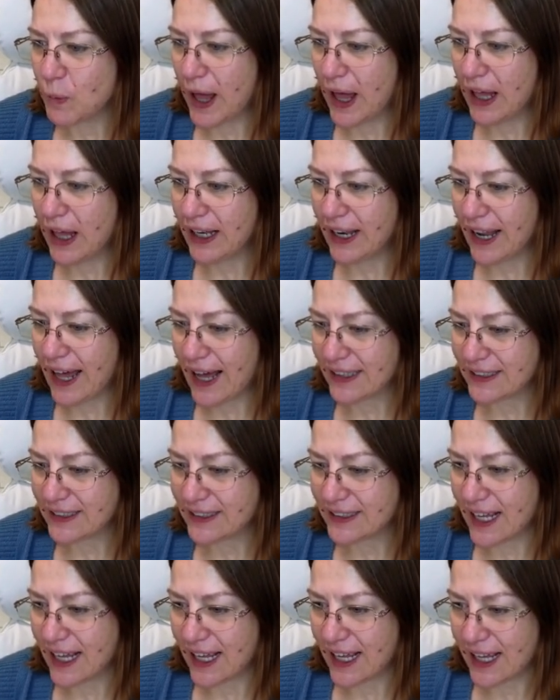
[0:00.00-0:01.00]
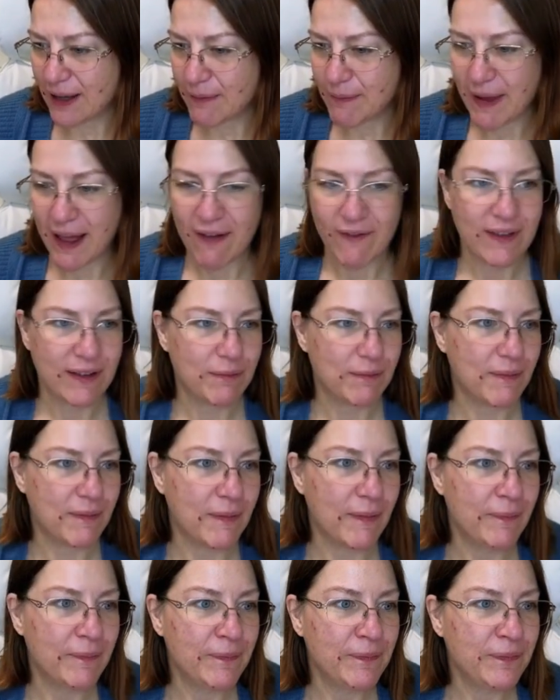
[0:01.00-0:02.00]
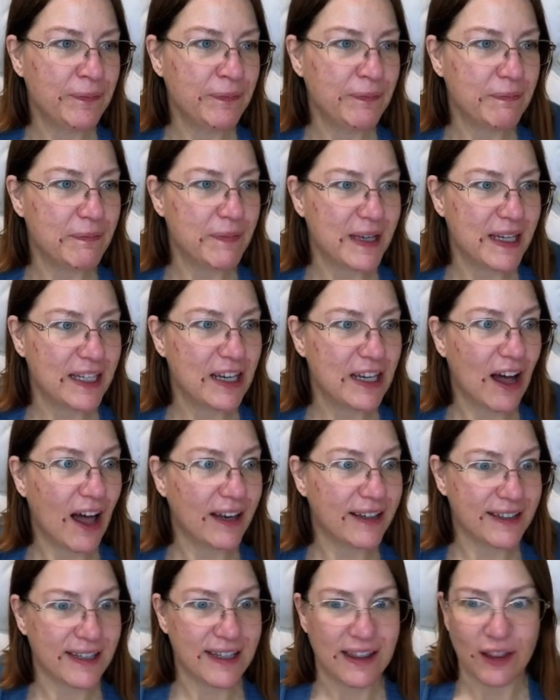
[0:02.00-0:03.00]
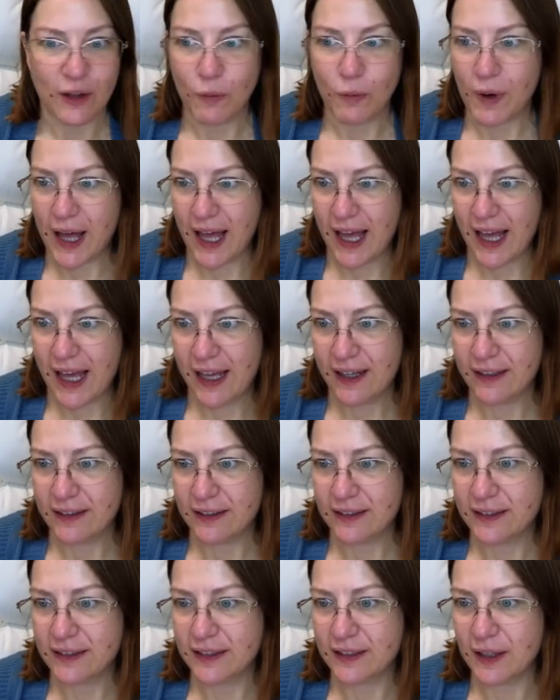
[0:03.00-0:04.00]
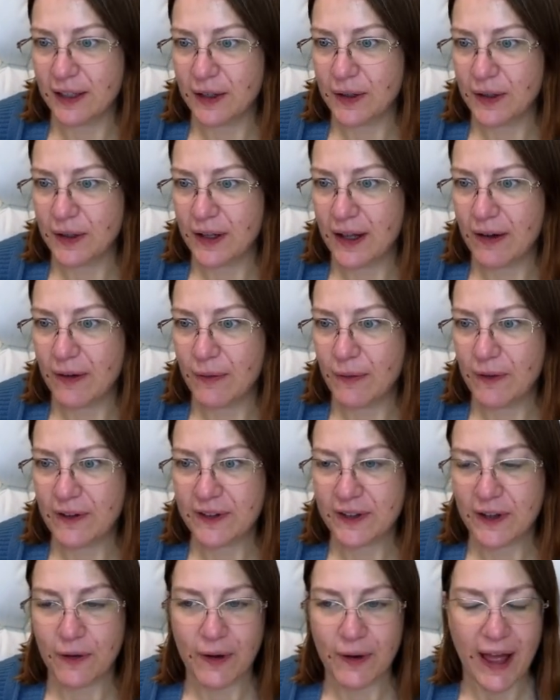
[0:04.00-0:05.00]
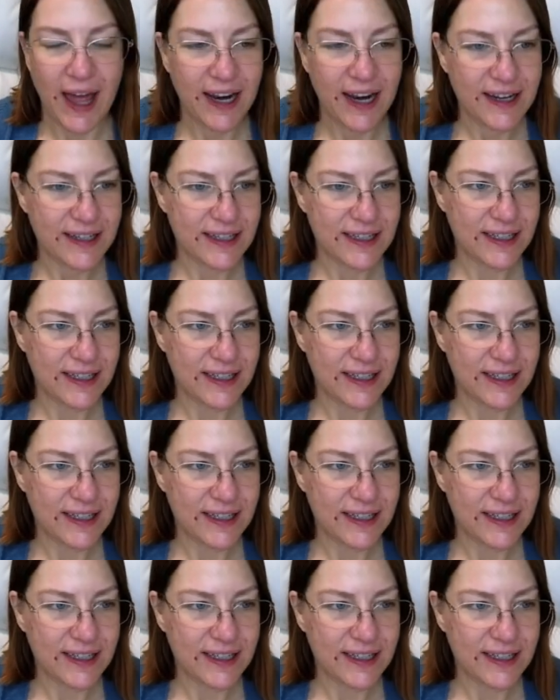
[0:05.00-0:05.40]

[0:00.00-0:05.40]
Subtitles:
last time, having me not in the way. So let's go edit.